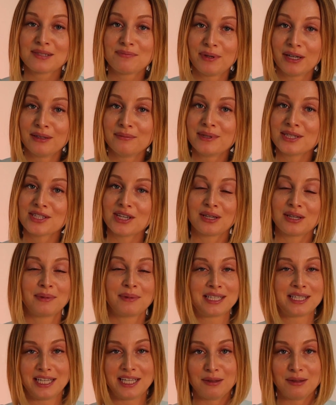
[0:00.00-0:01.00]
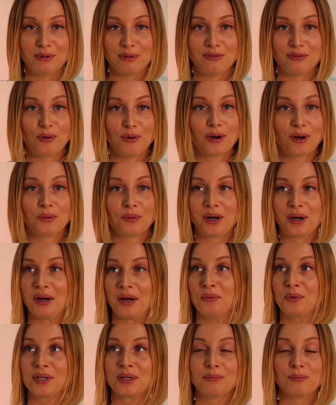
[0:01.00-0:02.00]
I've done experiments on my teeth before
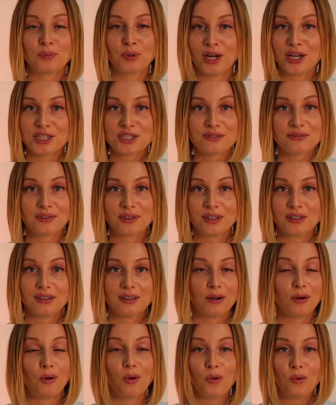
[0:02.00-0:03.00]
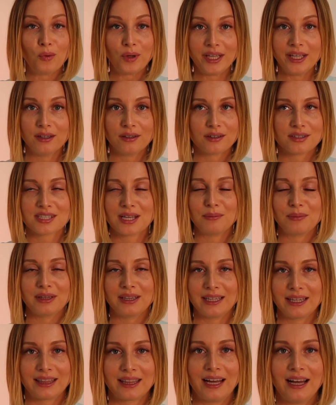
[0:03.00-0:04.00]
where I wouldn't brush for a whole week or
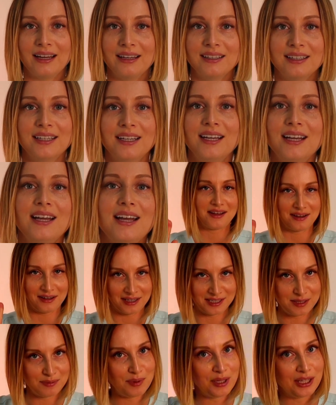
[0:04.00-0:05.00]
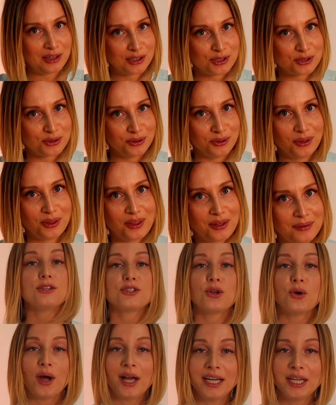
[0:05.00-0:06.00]
something like that. I speak the truth.
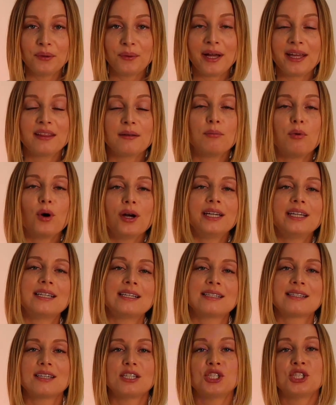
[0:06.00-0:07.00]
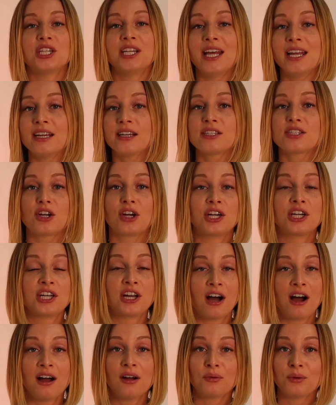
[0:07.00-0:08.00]
So, anyway, the point is, genetics are
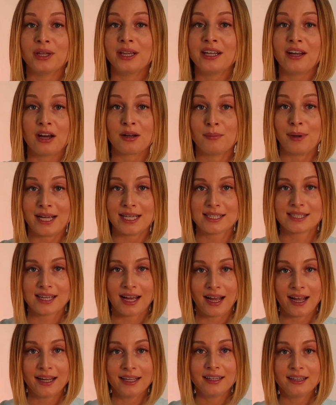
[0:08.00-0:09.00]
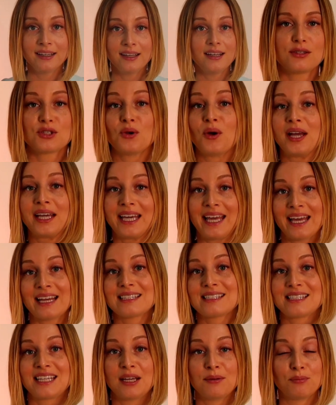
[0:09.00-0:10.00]
not really on my side, so I can't
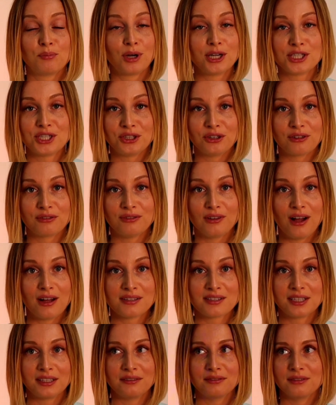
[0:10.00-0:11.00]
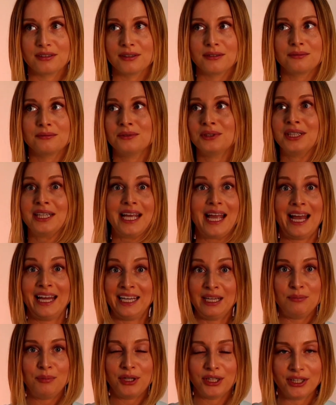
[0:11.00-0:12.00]
skip brushing or flossing for really
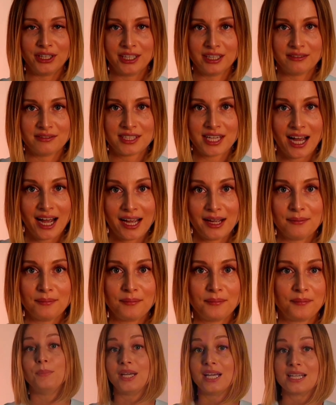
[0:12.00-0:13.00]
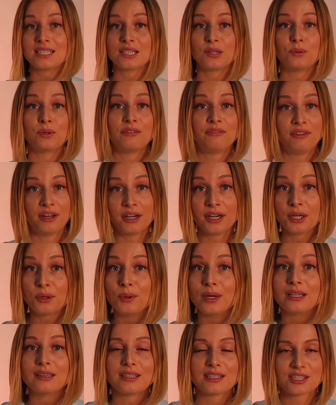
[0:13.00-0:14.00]
any period of time because it would very
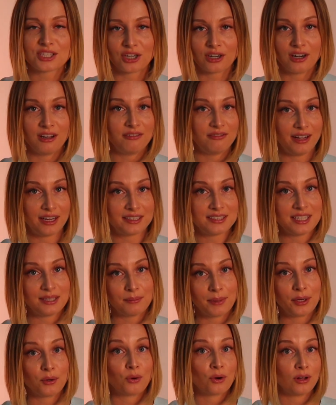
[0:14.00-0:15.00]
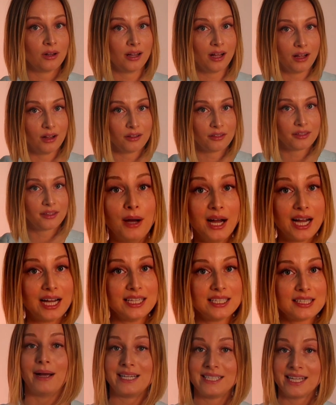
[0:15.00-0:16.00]
quickly start affecting my oral health. But
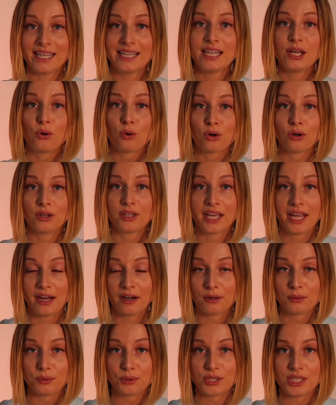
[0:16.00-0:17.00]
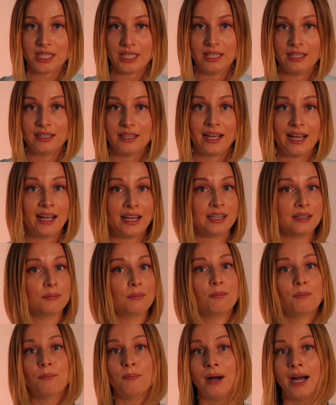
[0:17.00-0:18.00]
my daily oral care routine
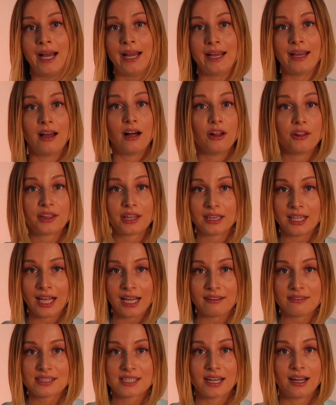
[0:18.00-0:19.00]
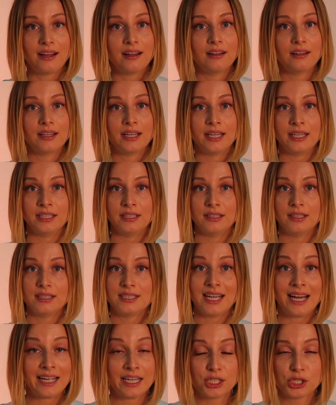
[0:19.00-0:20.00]
and my healthy lifestyle and
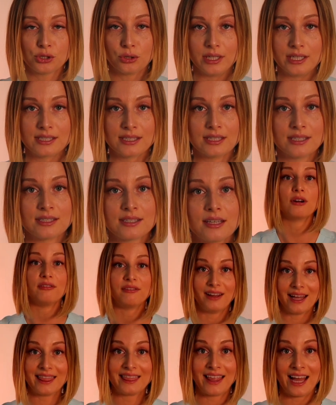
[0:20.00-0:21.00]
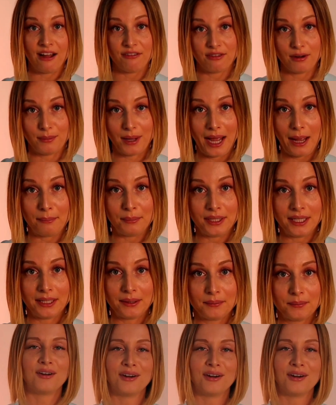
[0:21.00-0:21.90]
diet choices prevent that from happening.